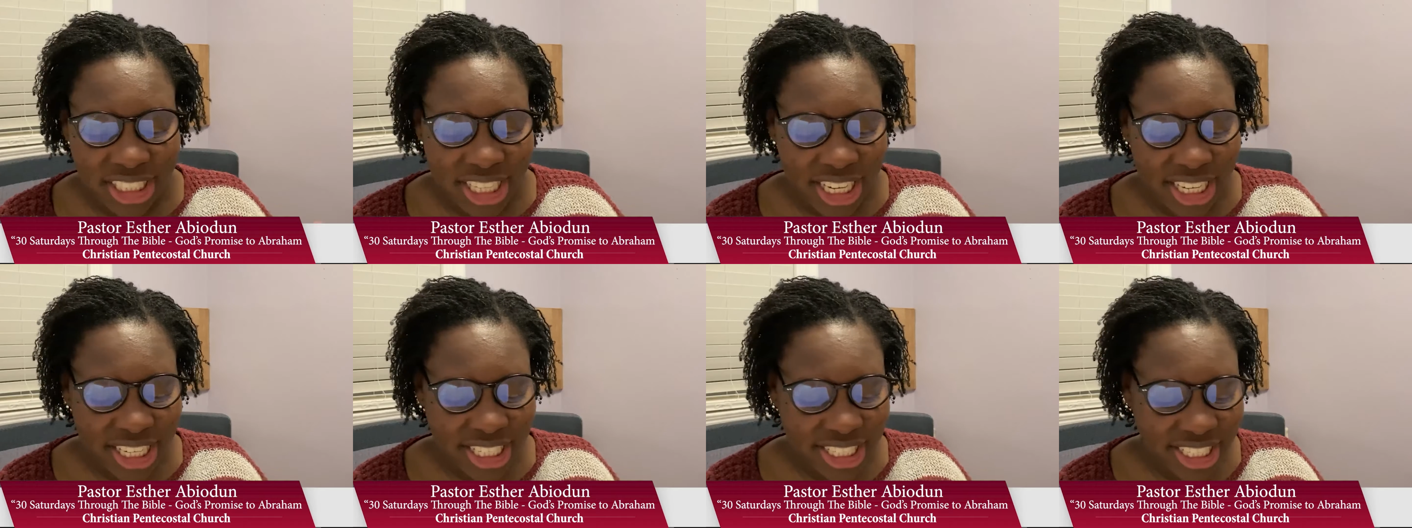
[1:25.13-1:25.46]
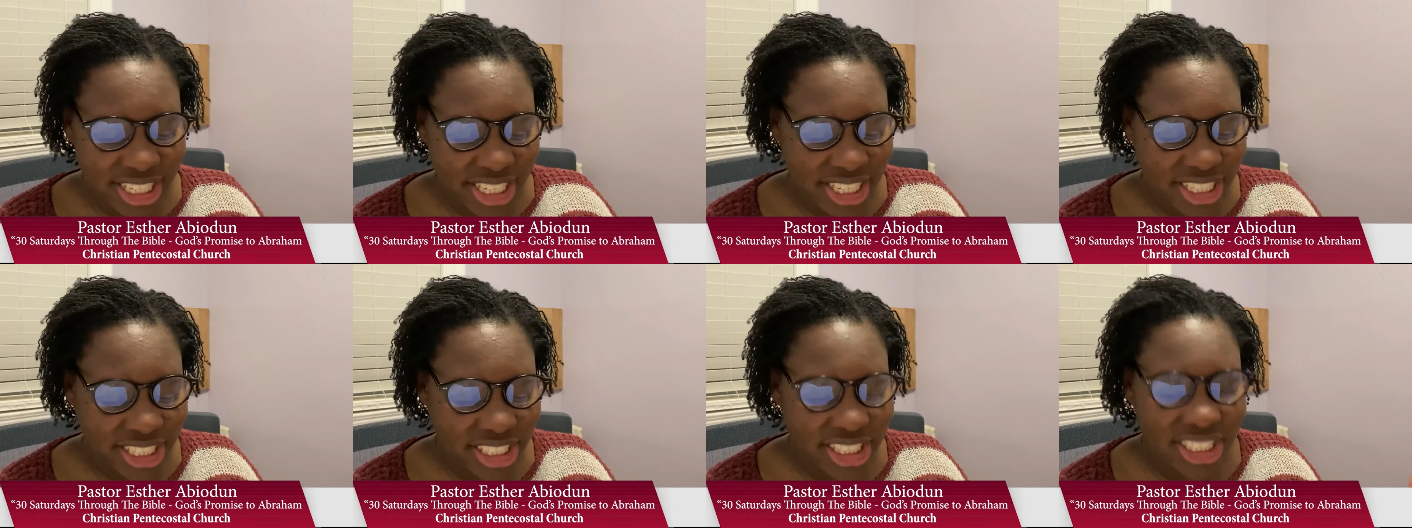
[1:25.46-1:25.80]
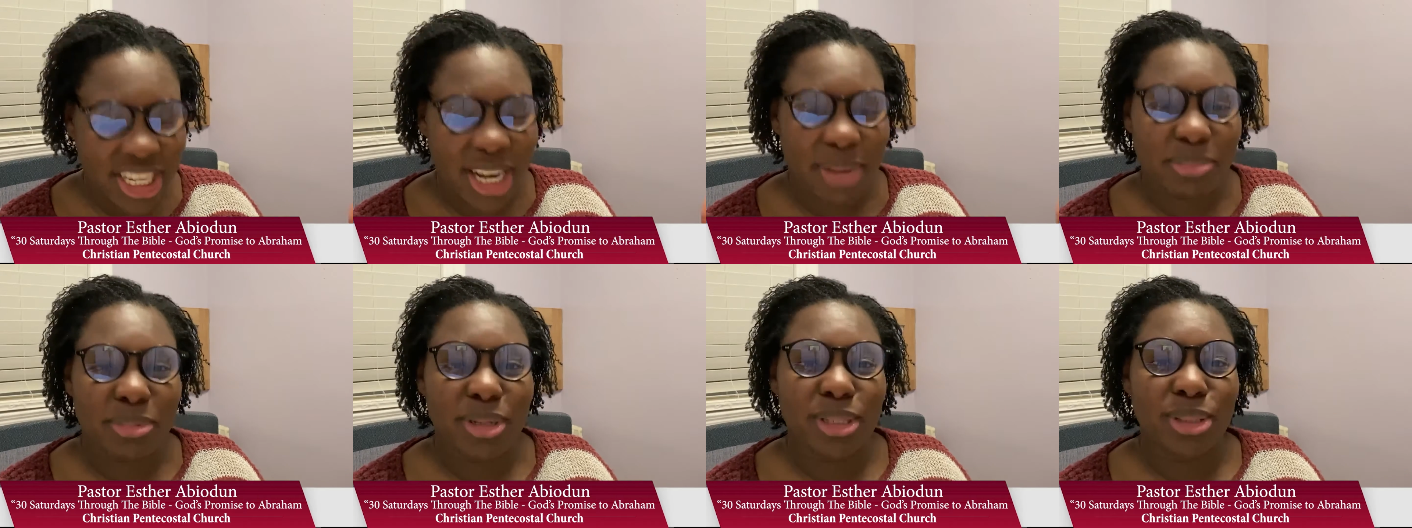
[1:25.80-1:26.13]
Genesis
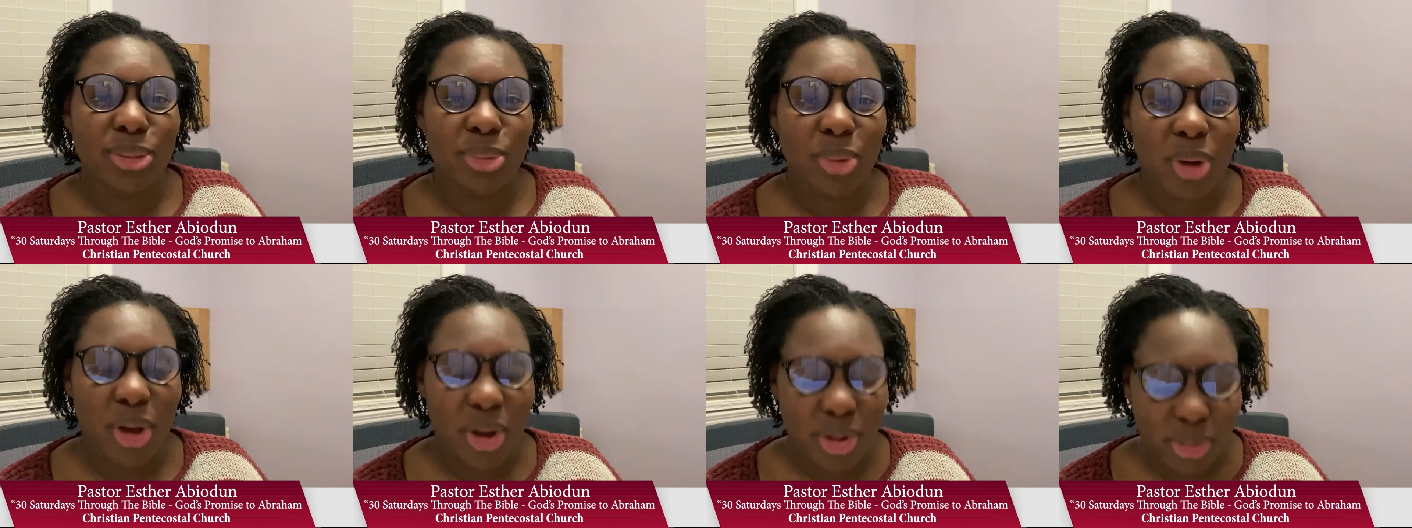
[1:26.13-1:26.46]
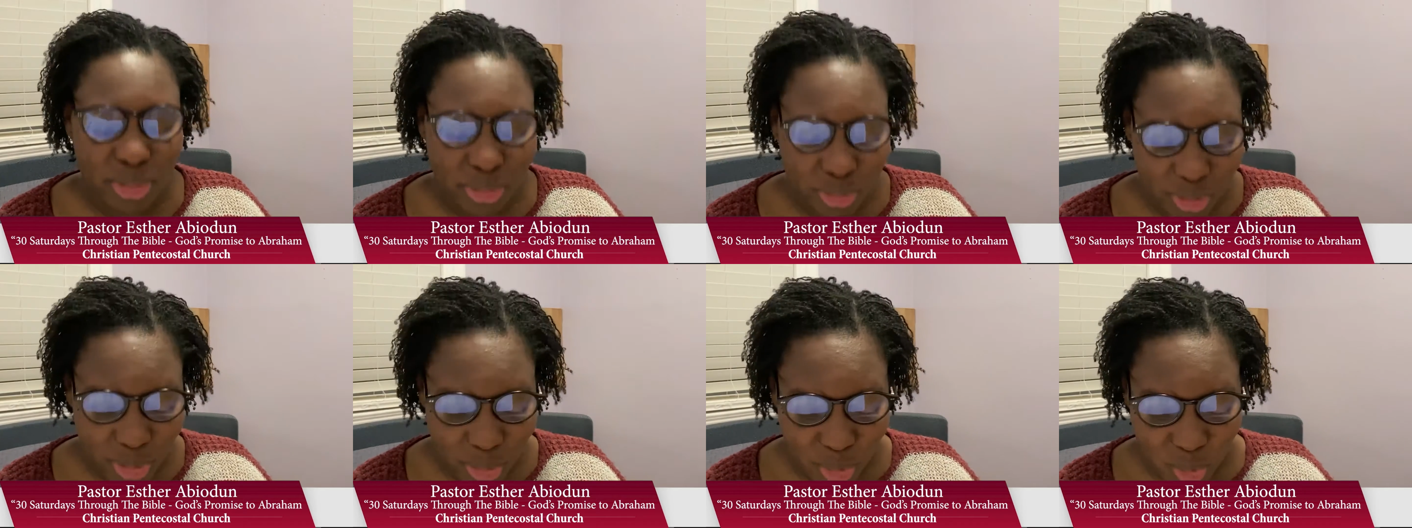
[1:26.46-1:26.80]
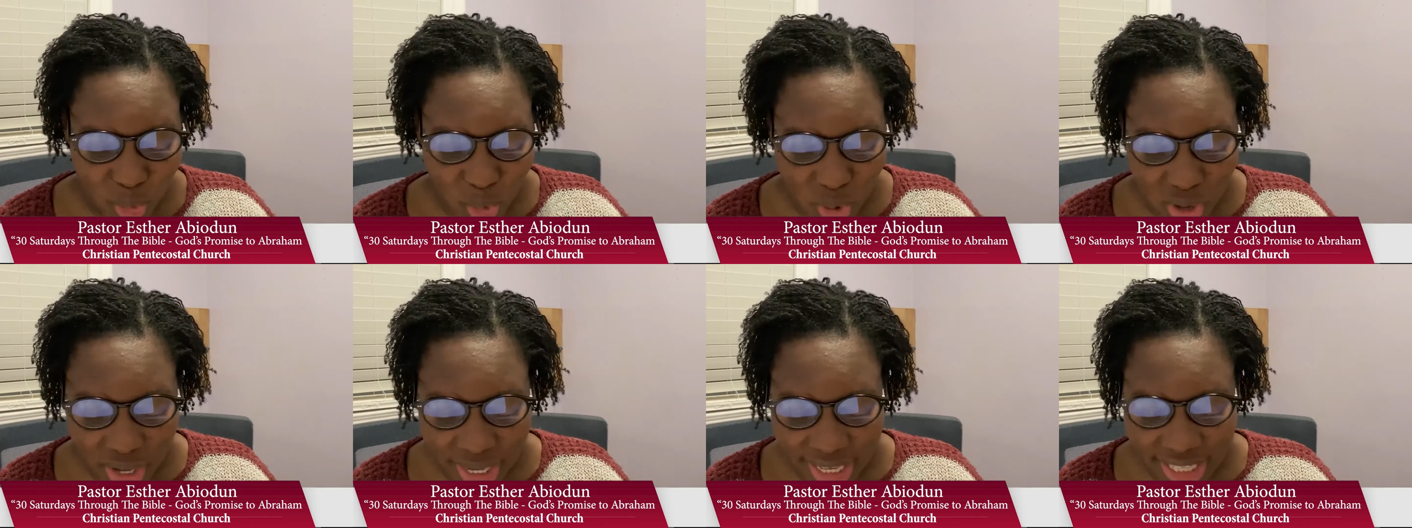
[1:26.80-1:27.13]
chapter 12
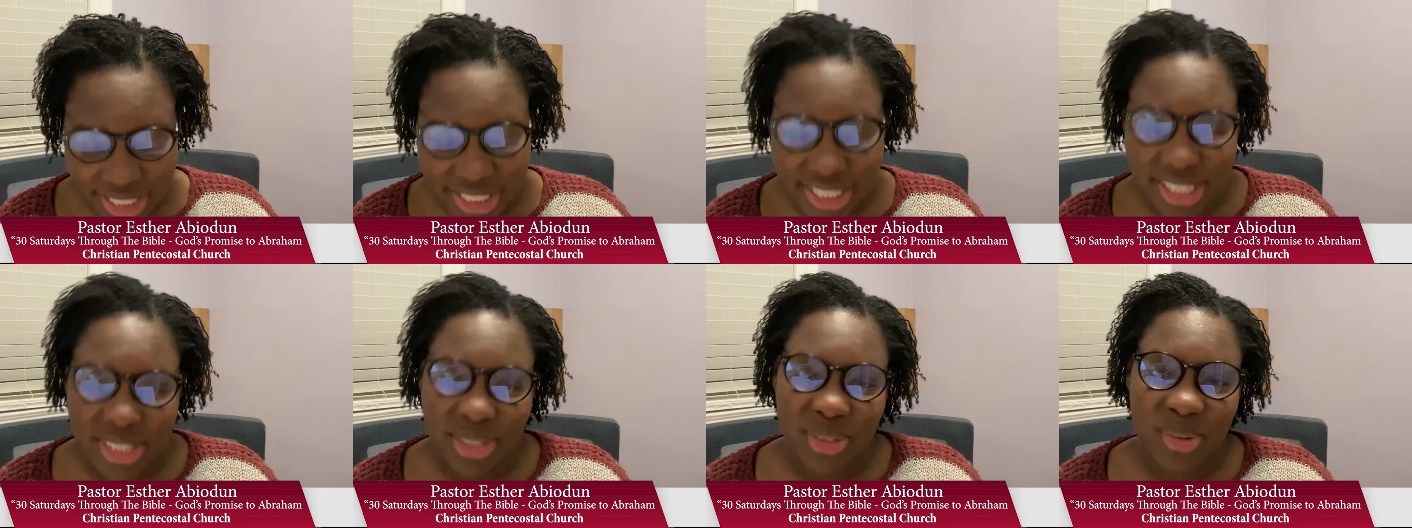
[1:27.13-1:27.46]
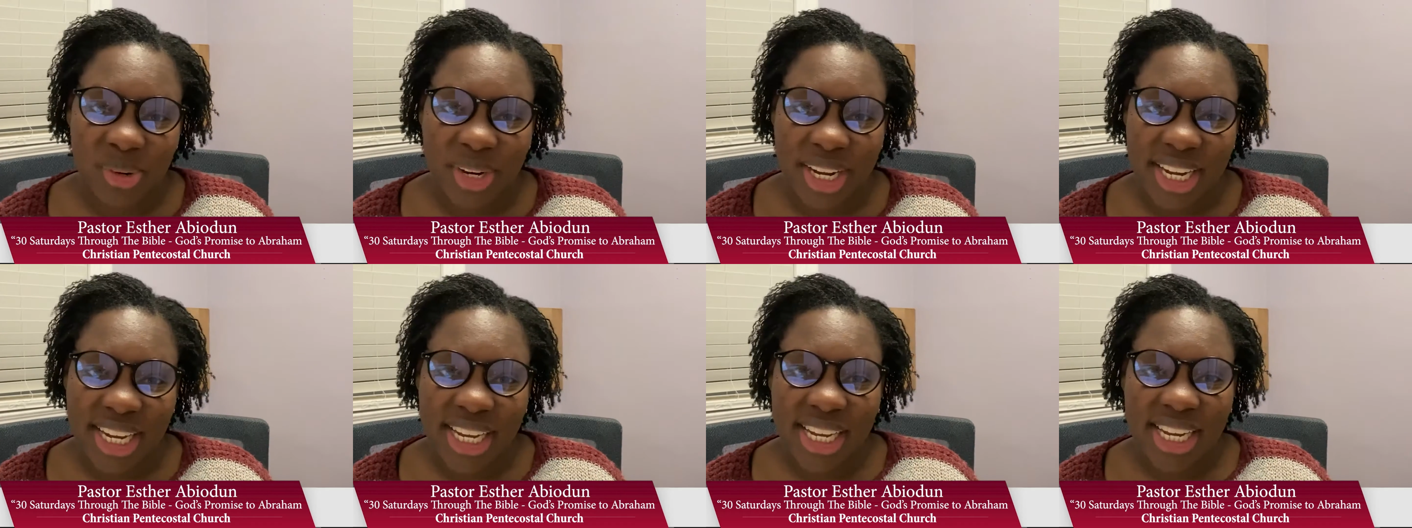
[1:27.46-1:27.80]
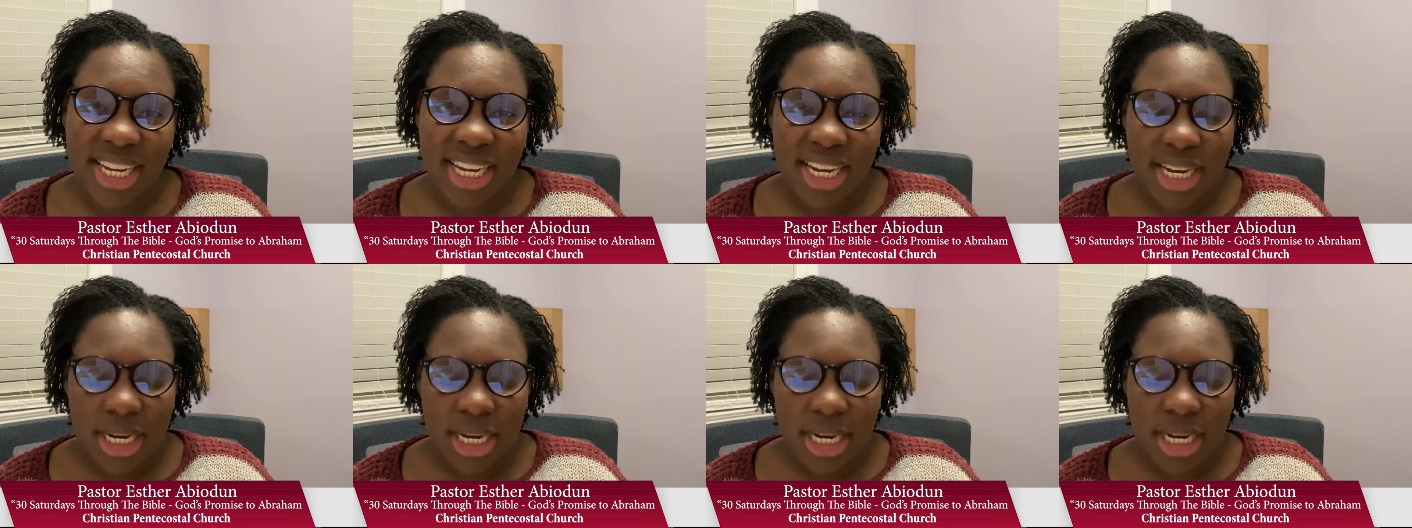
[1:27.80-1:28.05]
from 1 to 3.